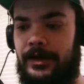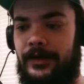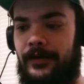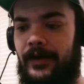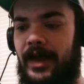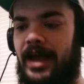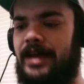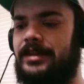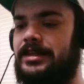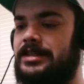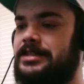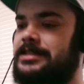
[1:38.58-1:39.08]

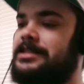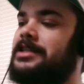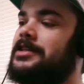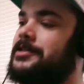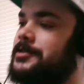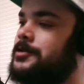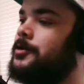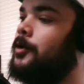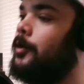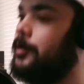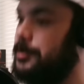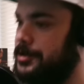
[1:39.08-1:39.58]
And the
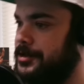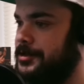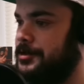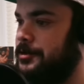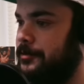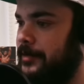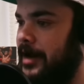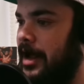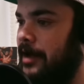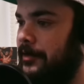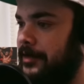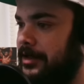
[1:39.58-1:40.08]
discourse
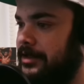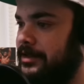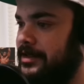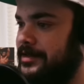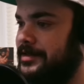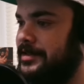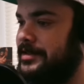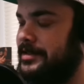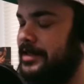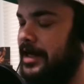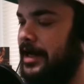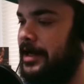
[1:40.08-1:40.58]
surrounding this
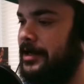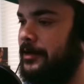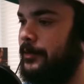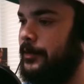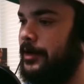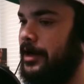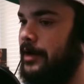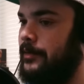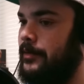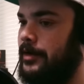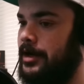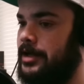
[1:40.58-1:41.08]
is kind of what
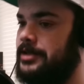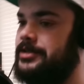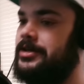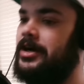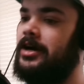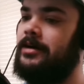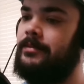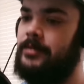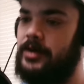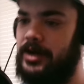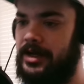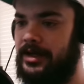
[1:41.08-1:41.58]
I want to talk
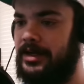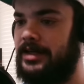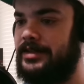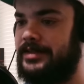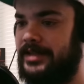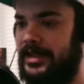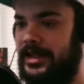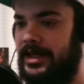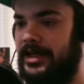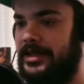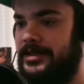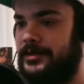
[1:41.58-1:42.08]
about because
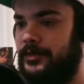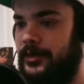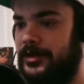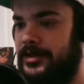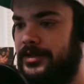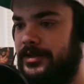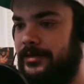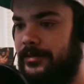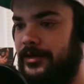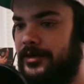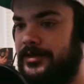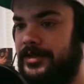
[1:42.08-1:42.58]
I think that's what's
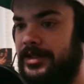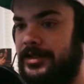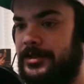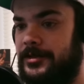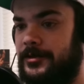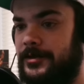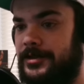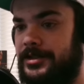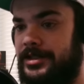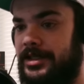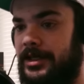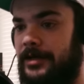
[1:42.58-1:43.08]
the most
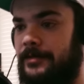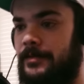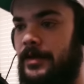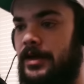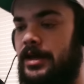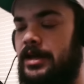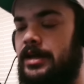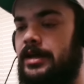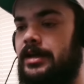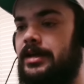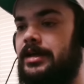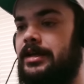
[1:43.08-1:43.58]
interesting.
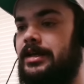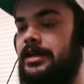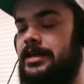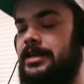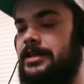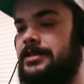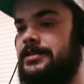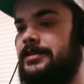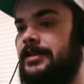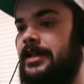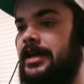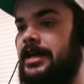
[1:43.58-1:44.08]

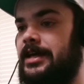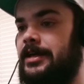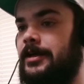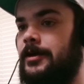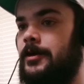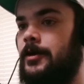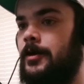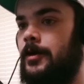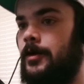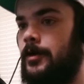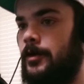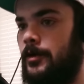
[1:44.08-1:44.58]
Is like,
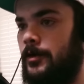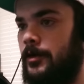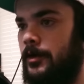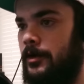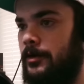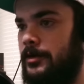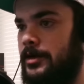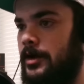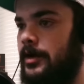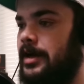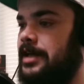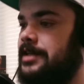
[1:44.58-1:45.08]

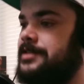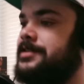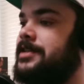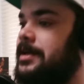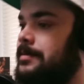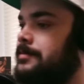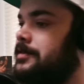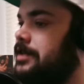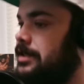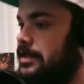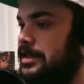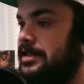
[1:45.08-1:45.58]
okay,
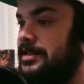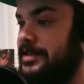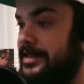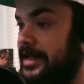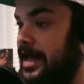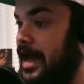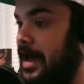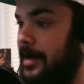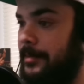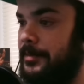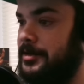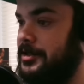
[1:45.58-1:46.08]
something needs to
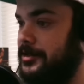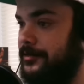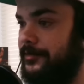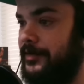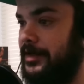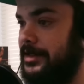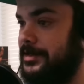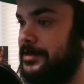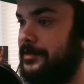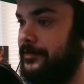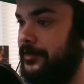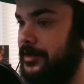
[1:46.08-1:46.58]
happen
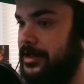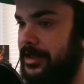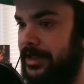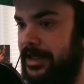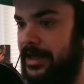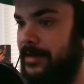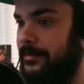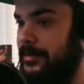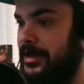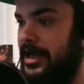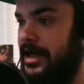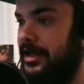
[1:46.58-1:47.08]
defensively. The
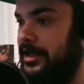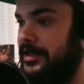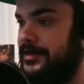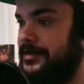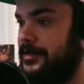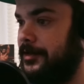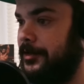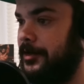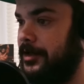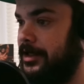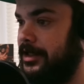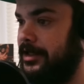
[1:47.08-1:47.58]
NBA needs to
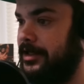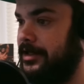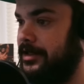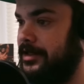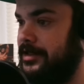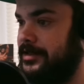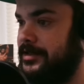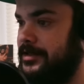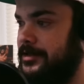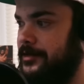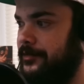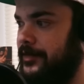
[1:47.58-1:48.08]
look into
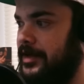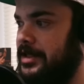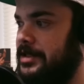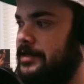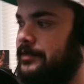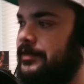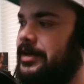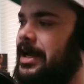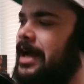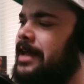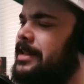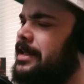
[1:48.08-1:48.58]
this
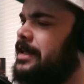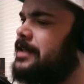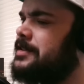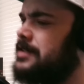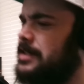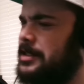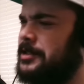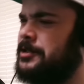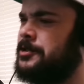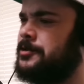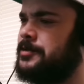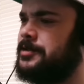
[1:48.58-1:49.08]
defensively. I think it's
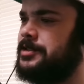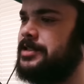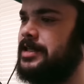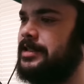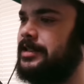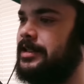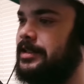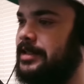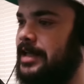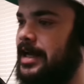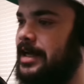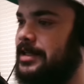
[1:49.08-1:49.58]
interesting
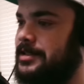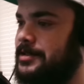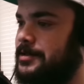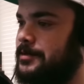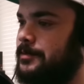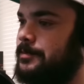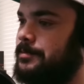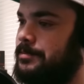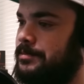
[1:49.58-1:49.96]
that that's